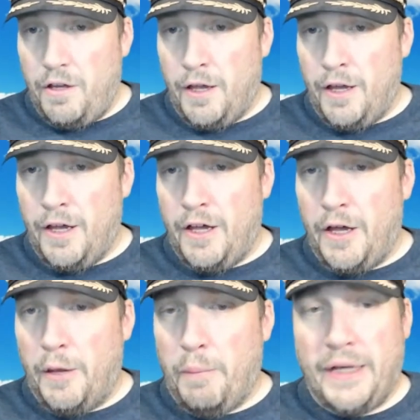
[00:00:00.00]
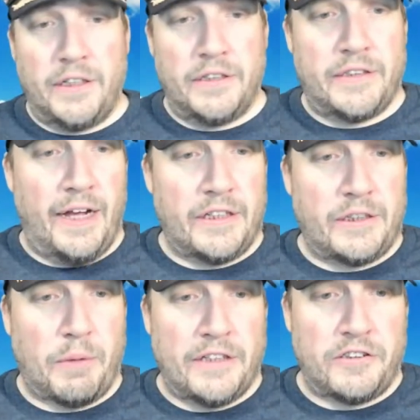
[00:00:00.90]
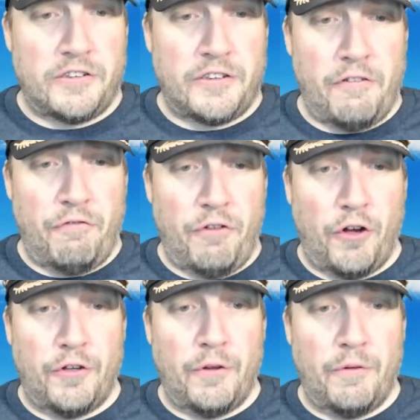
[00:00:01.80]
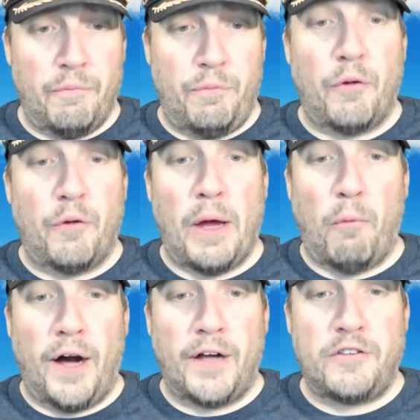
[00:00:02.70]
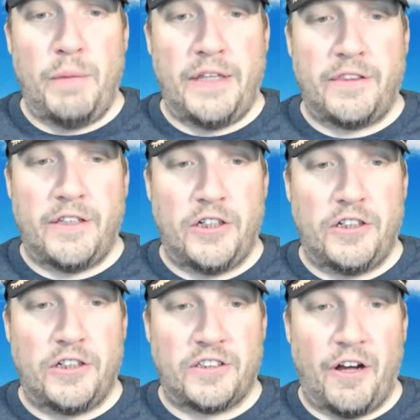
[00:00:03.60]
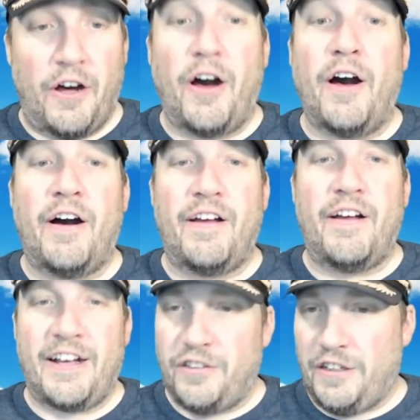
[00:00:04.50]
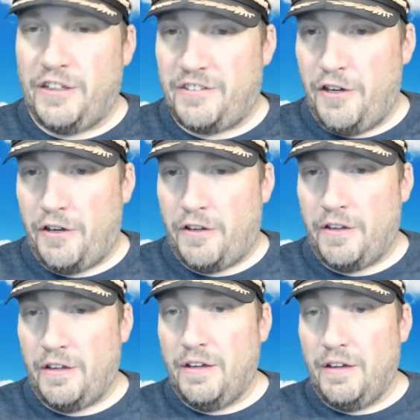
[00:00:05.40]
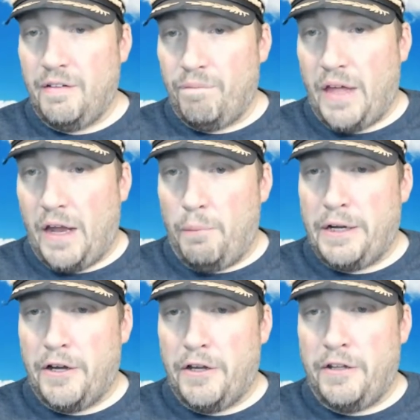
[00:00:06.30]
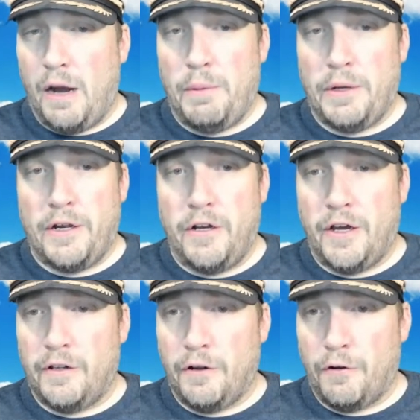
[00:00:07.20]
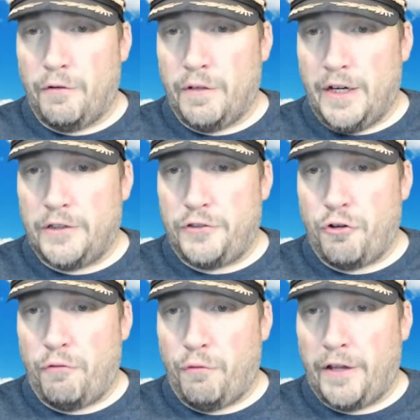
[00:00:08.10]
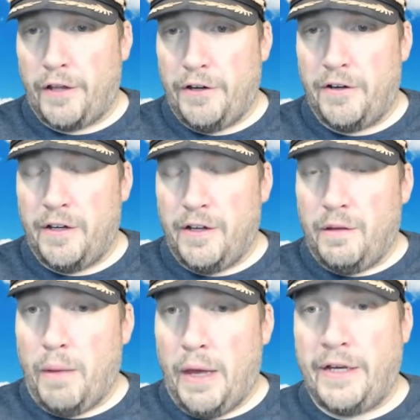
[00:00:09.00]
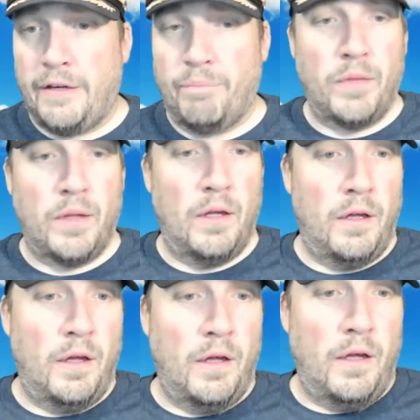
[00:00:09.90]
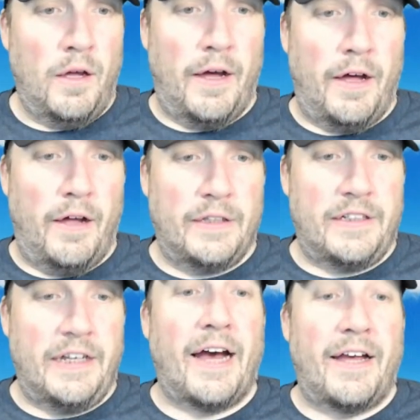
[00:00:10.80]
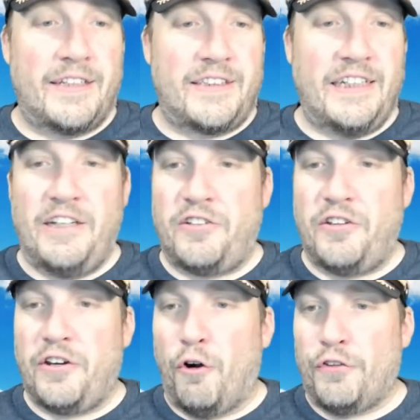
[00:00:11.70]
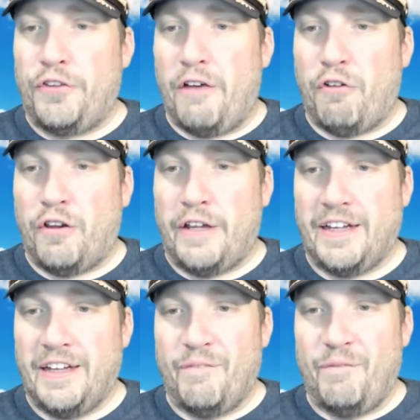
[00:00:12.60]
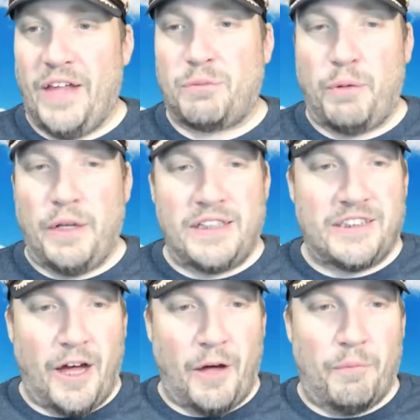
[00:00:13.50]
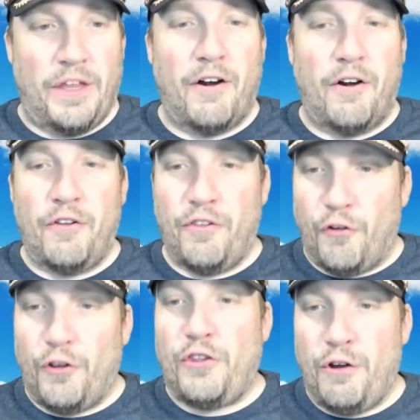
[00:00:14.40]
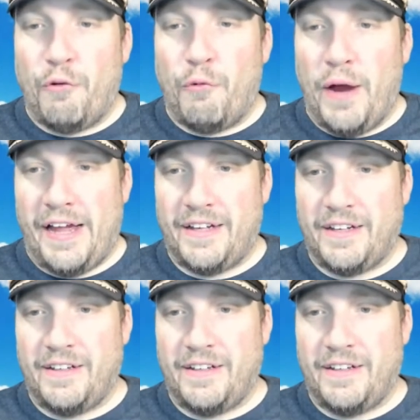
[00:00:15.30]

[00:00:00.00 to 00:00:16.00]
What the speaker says: Meg says, I subconsciously filled my walk to meet the gingers. Ah, excellent. Good. That'll be good. That'll be good. A little short vlog there, Meg. Yeah, SCT to the goal. Definitely. Yes, please stop. They're only three away.